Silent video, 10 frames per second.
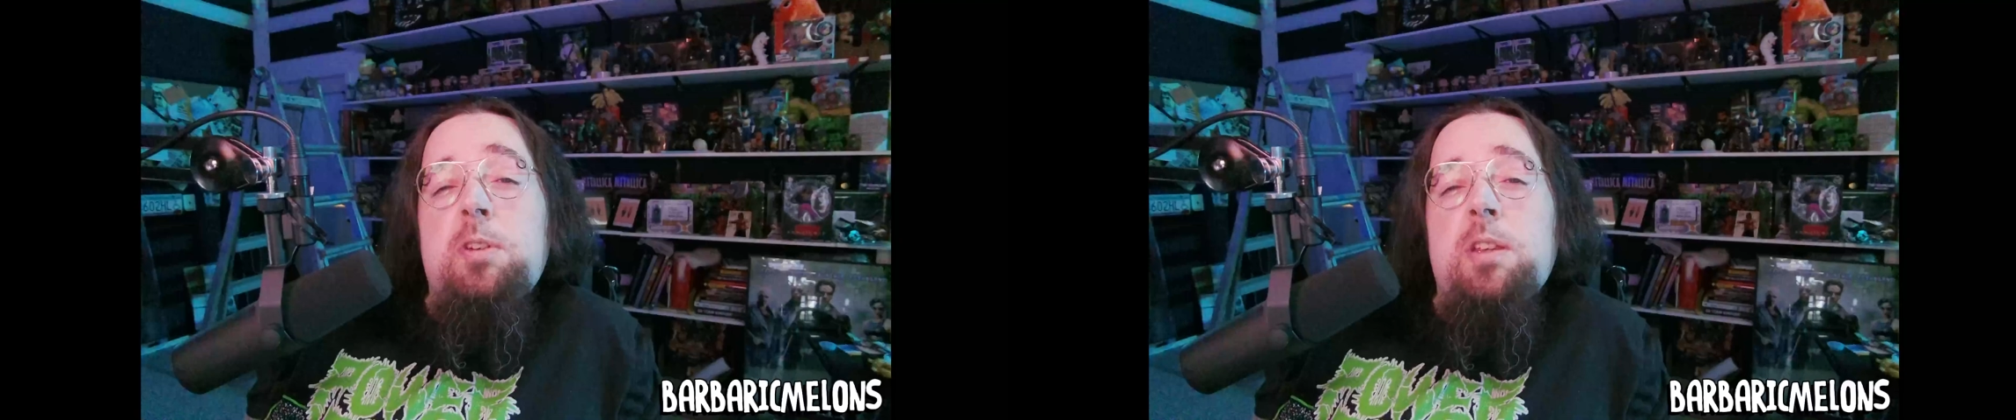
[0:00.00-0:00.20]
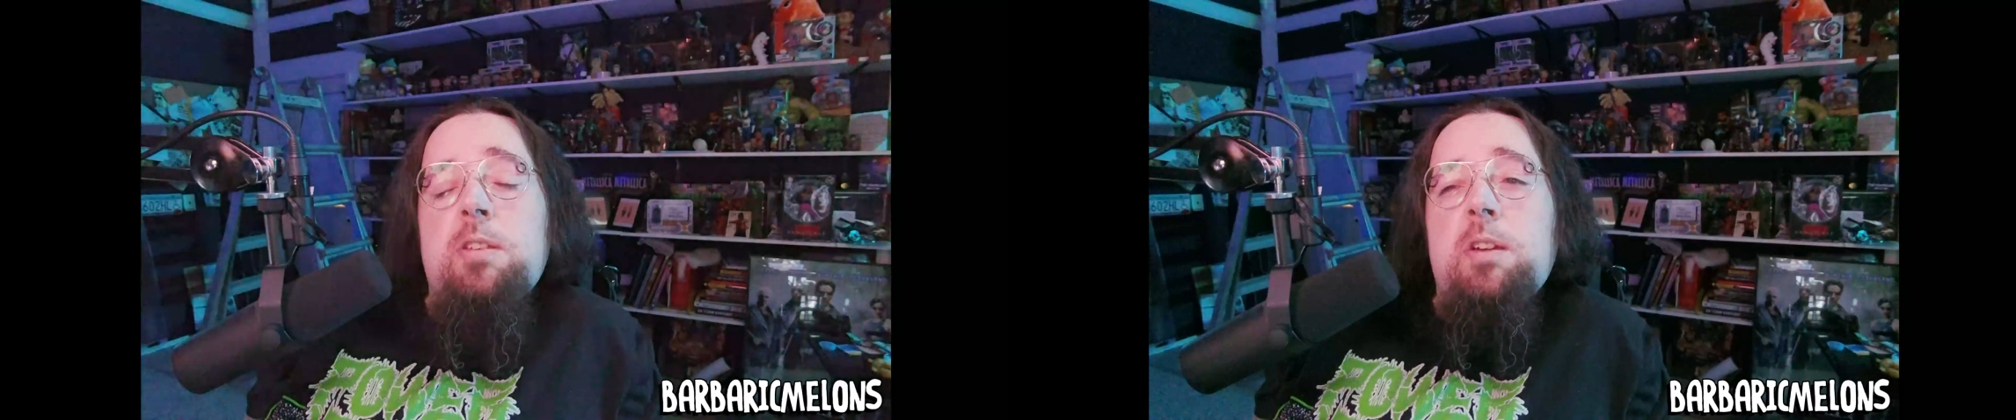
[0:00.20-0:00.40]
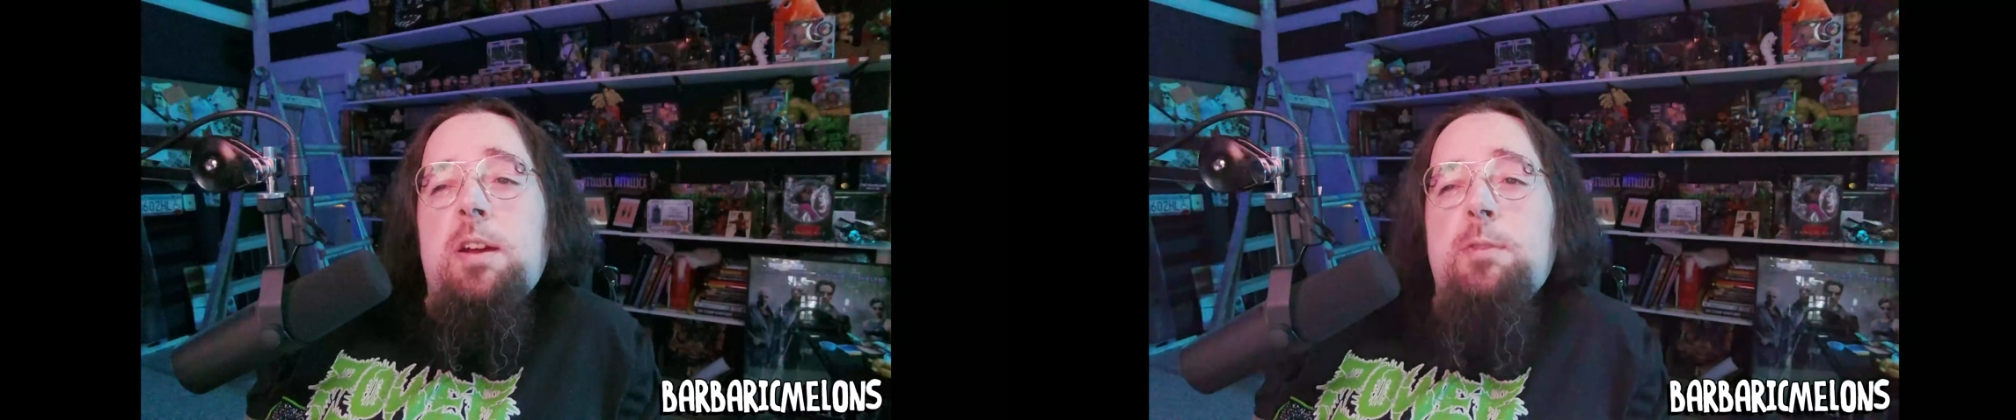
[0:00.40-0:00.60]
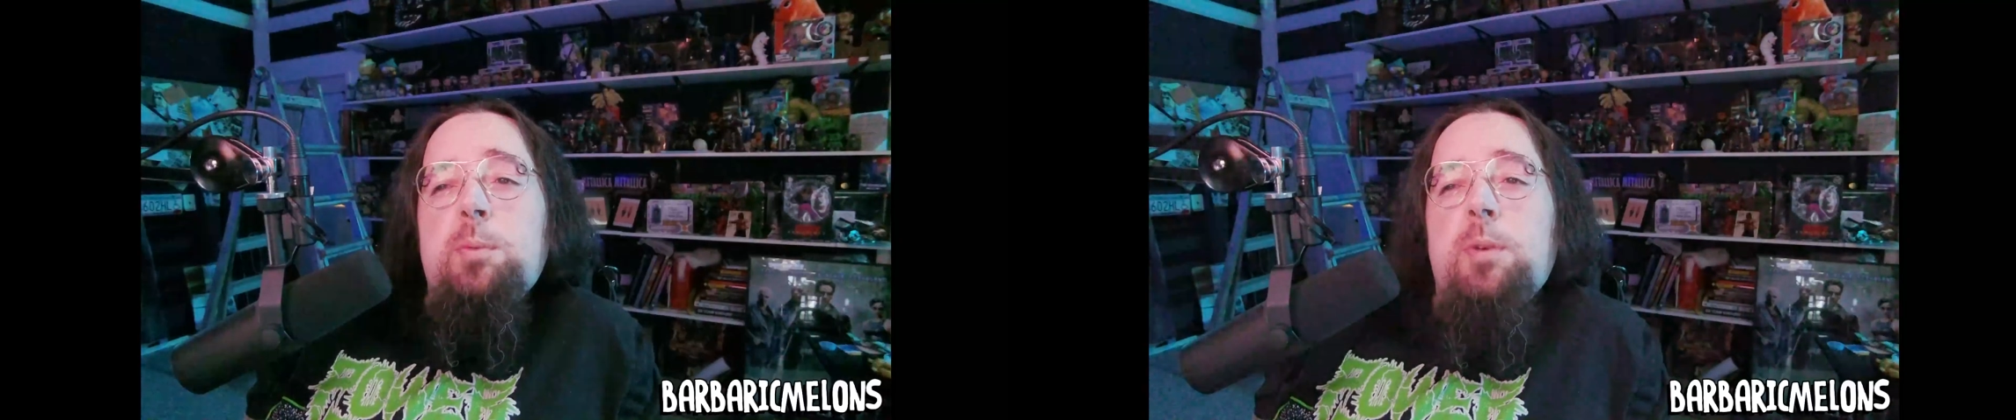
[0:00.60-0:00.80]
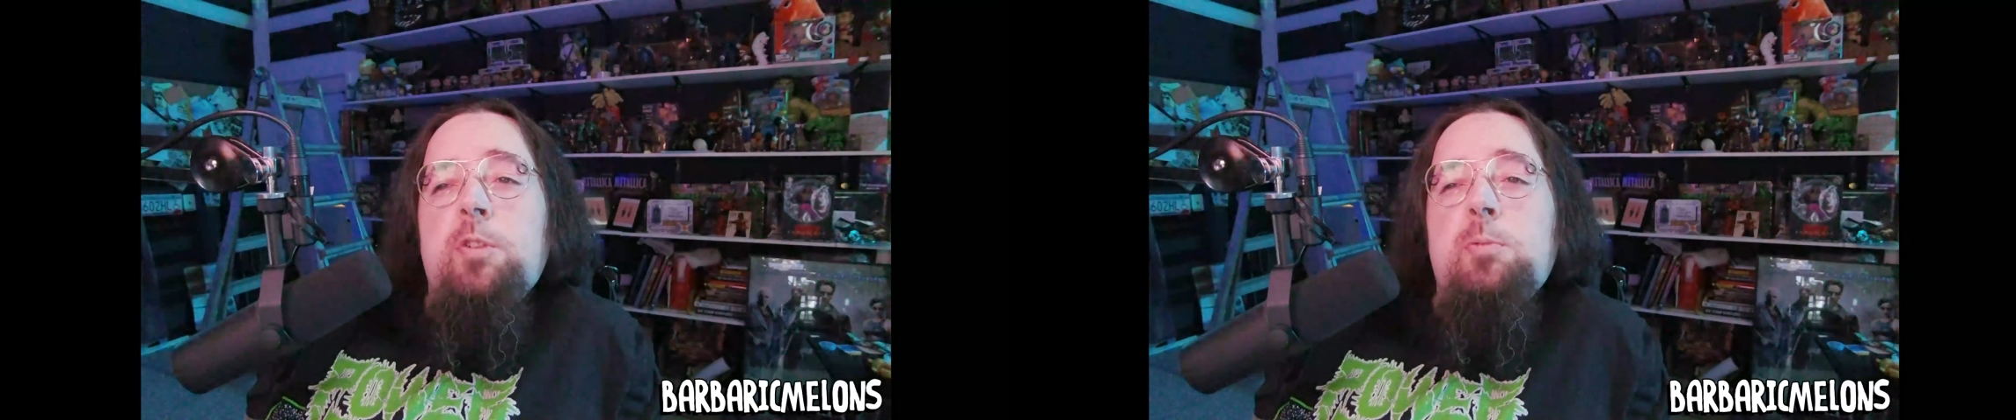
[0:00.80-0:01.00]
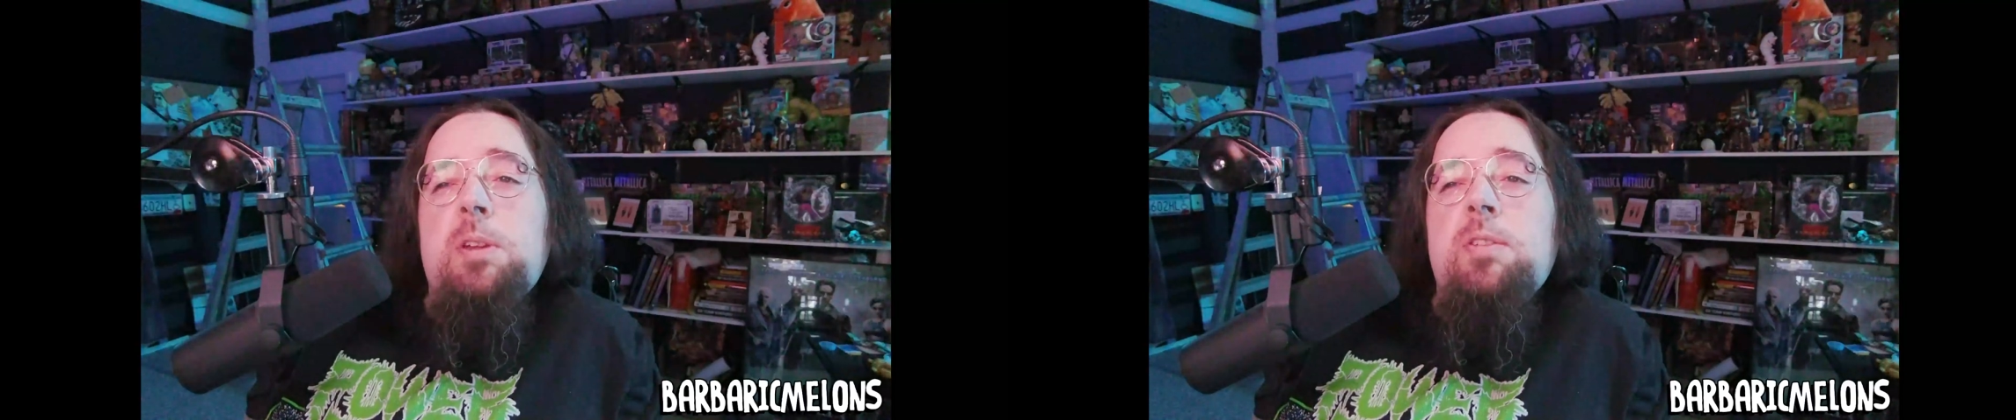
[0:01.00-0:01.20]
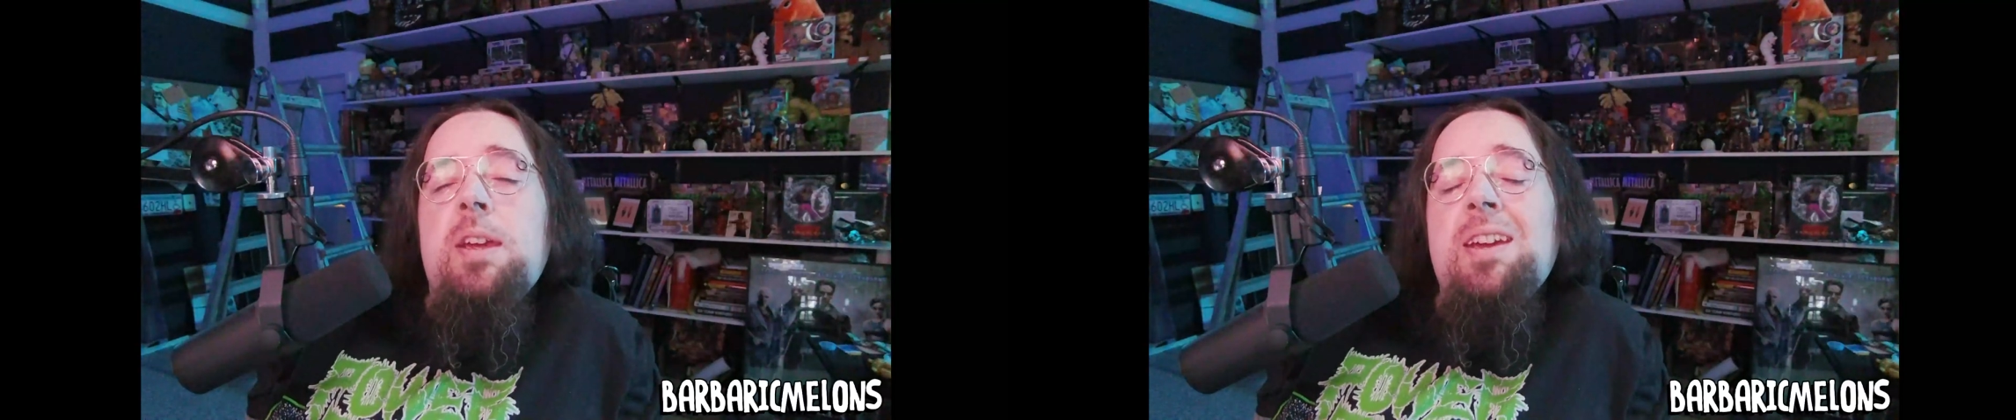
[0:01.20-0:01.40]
the software, which means